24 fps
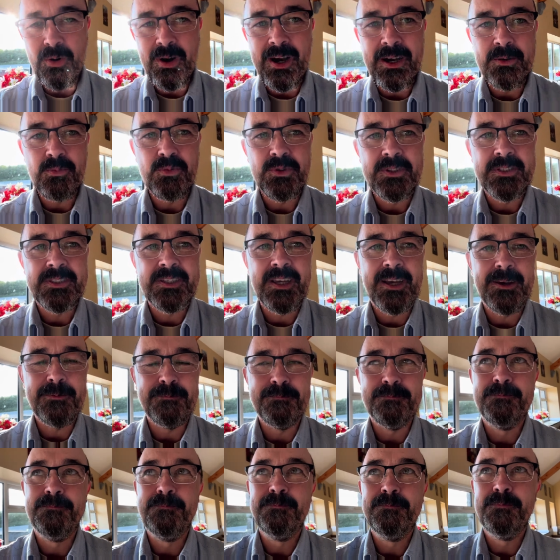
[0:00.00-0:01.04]
I was,
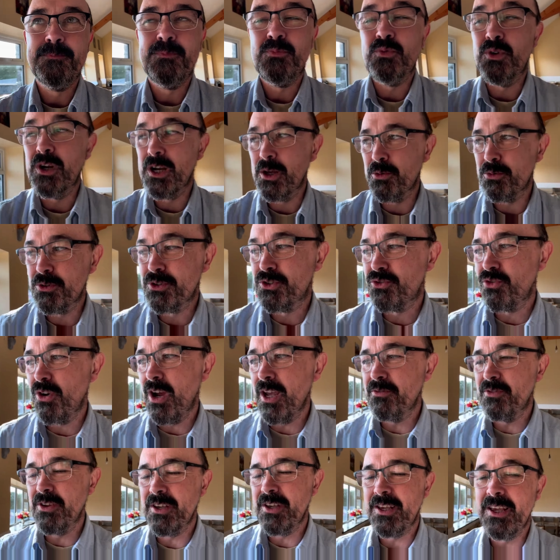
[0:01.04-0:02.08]
while I was
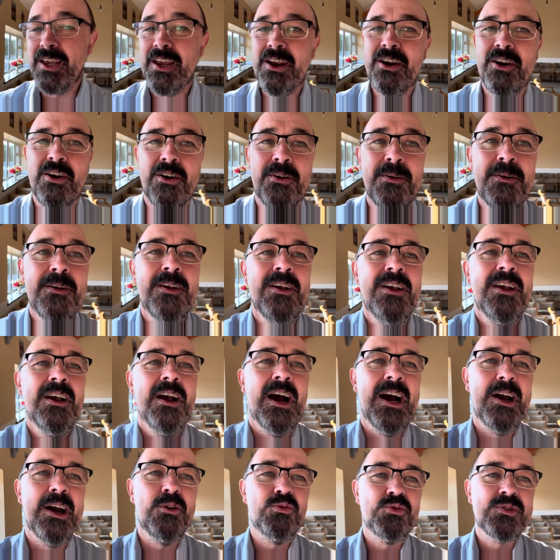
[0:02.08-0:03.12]
driving here,
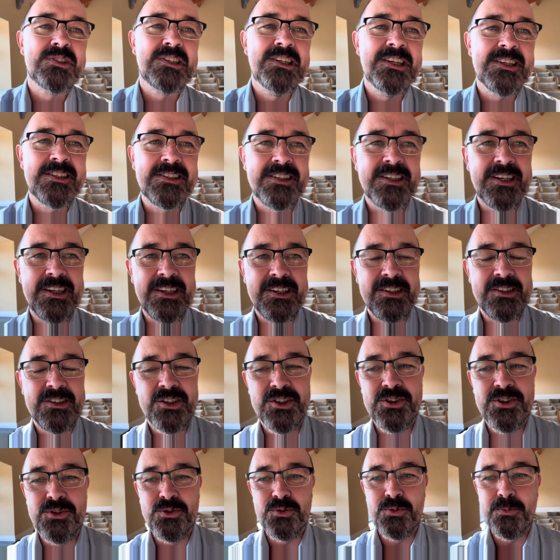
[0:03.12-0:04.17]
I was listening
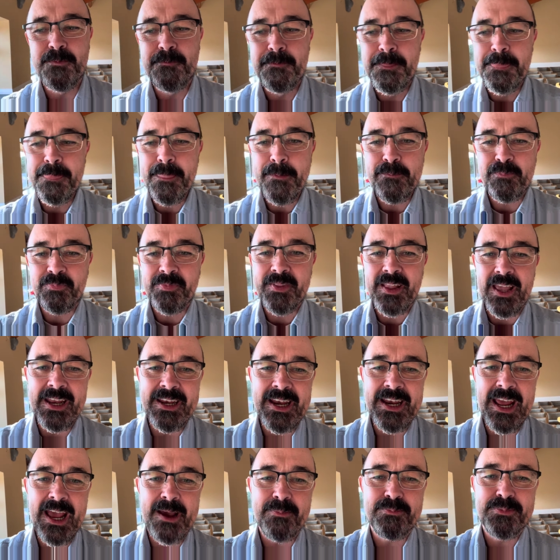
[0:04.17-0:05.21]
to
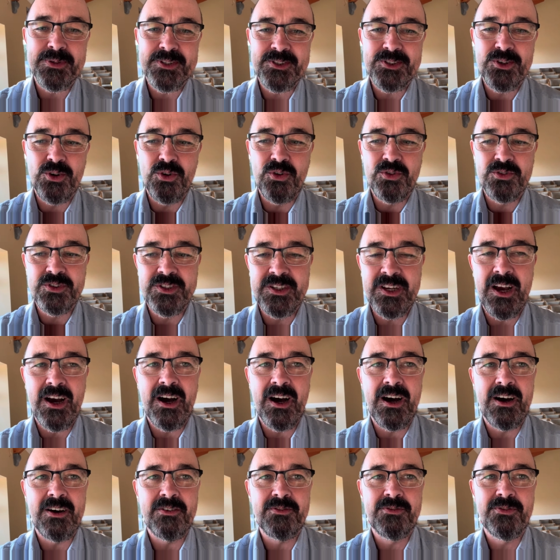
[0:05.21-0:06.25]
an episode
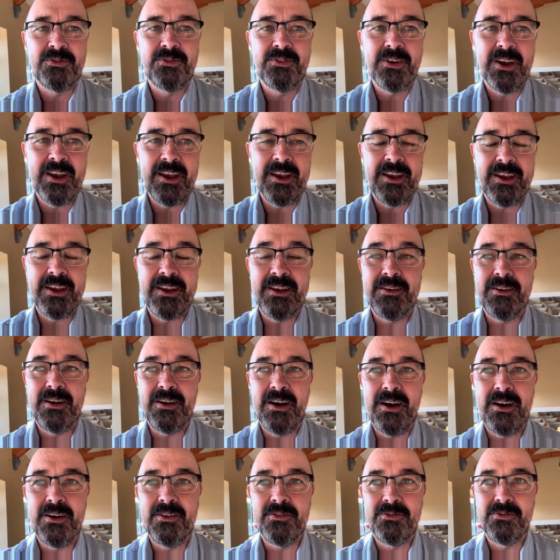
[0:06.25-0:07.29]
of the
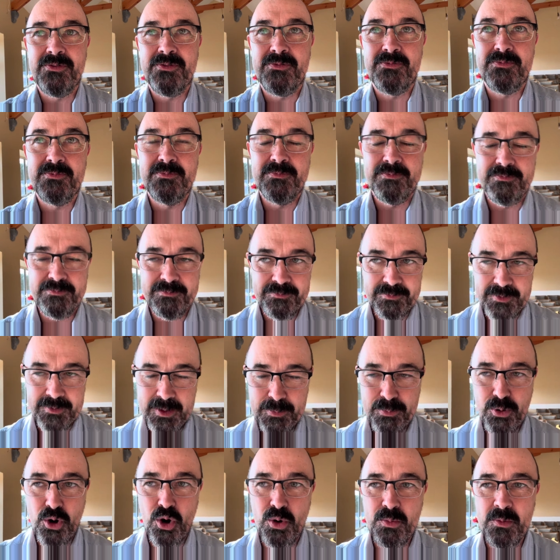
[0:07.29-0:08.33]

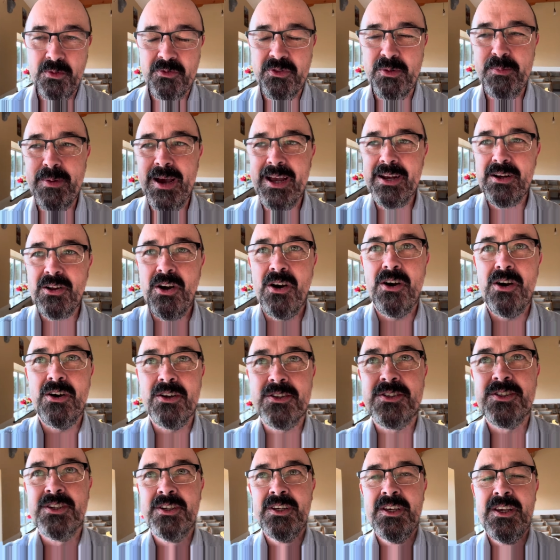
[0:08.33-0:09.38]
poem of the man
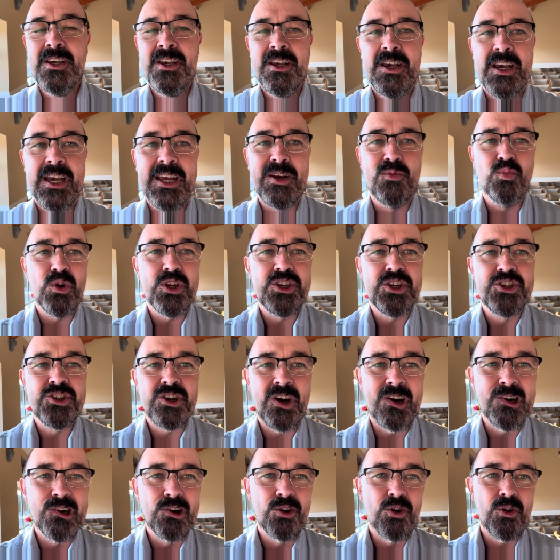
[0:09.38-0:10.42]
God, in which
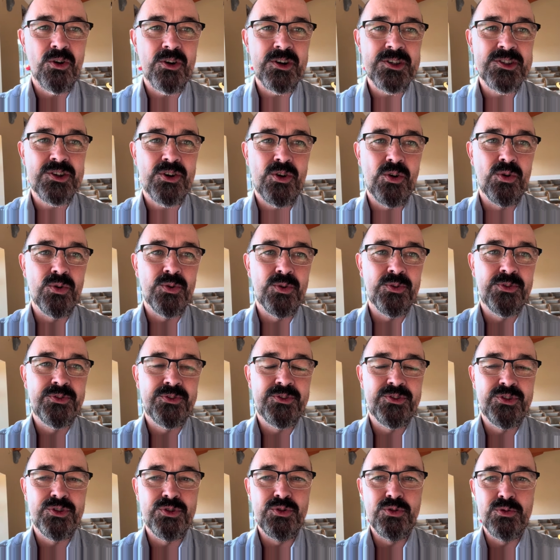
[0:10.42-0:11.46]
our Lord goes
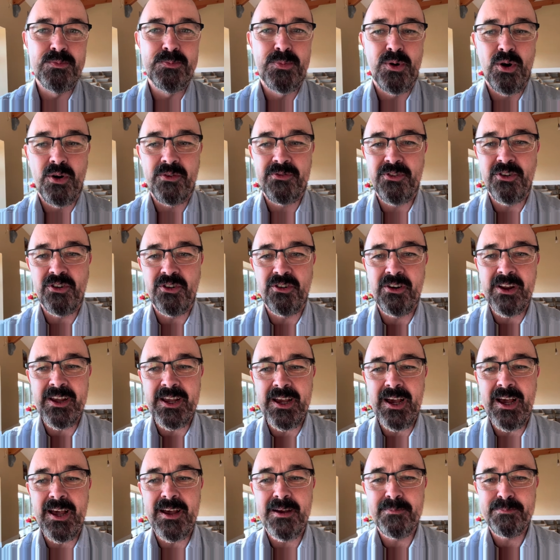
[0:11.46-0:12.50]
to
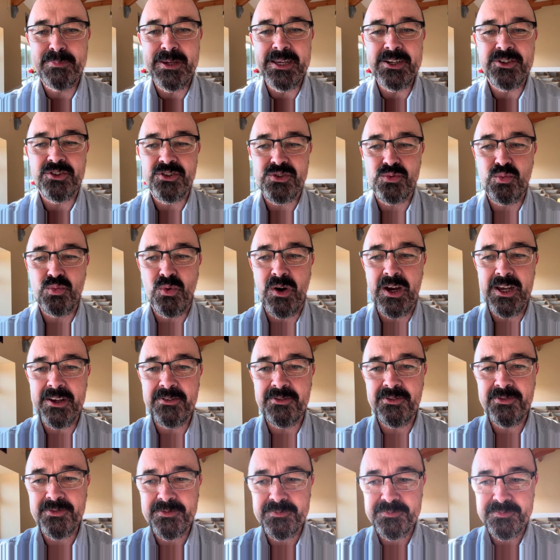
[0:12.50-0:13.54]
Porphyria, Peter's wife,